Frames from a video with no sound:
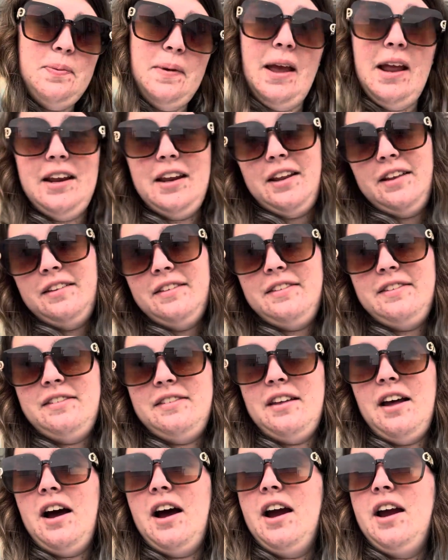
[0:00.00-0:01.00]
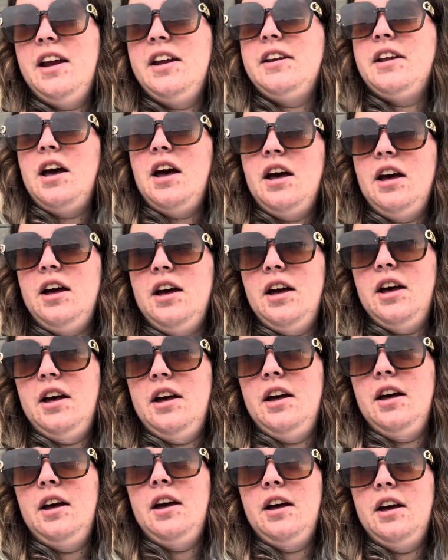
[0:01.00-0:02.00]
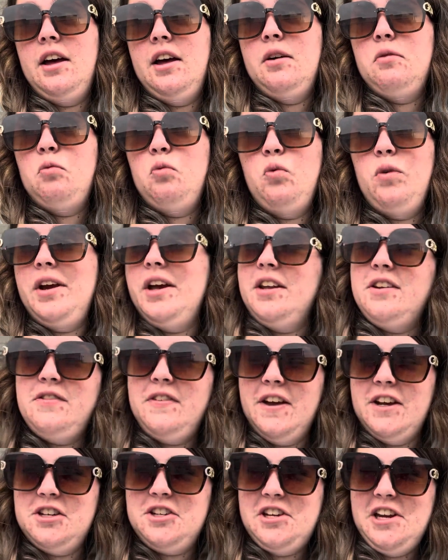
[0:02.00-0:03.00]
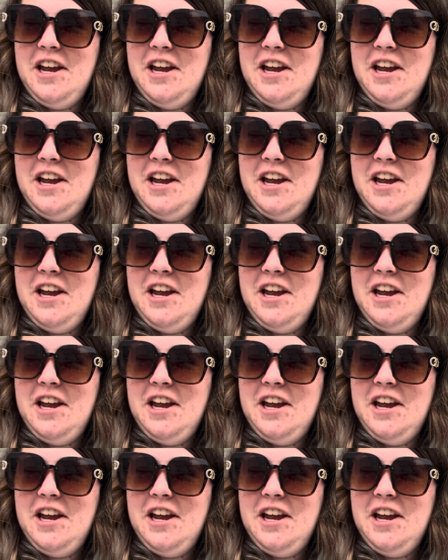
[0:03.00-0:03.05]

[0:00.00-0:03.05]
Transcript: been inside a Weird Fish,